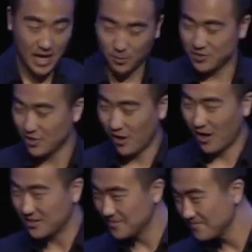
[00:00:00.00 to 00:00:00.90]
I was
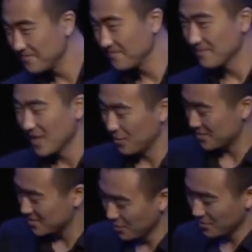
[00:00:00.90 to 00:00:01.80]
shocked. I
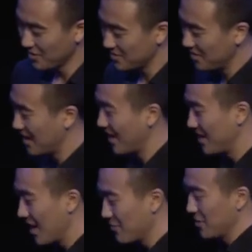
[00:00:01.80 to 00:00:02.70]
was so guilty that I
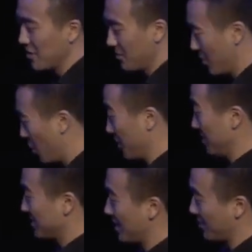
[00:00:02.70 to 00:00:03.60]
never
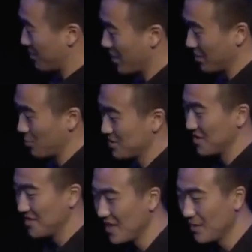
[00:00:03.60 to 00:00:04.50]
noticed that my brother was
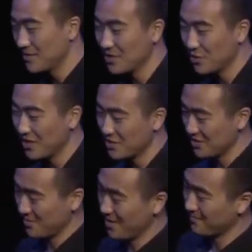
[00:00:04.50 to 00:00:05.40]
in the same situation
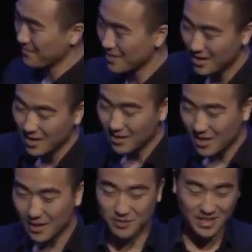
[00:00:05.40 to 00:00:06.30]
as me,
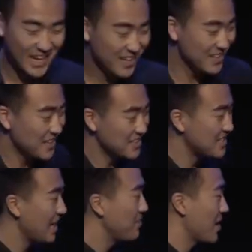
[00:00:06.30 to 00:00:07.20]
came to Canada at the
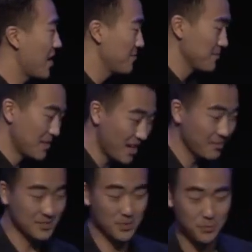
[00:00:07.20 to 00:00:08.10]
same
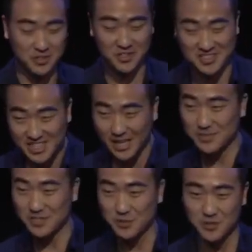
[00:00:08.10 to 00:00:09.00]
time as me, went to the
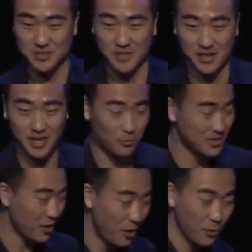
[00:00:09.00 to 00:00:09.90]
same school as me, and
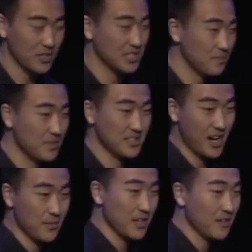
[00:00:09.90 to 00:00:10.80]
was always
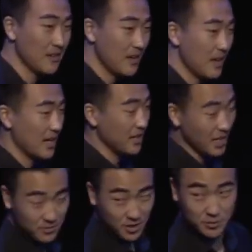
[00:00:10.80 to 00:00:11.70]
beside me, and I never